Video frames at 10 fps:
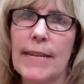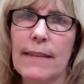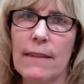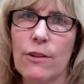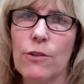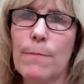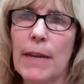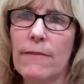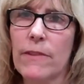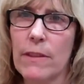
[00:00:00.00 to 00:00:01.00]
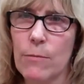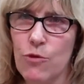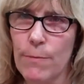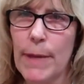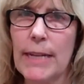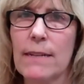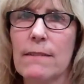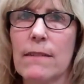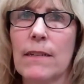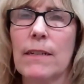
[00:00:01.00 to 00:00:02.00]
I think, could benefit them
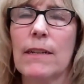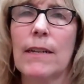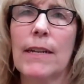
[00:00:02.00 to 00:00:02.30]
tremendously.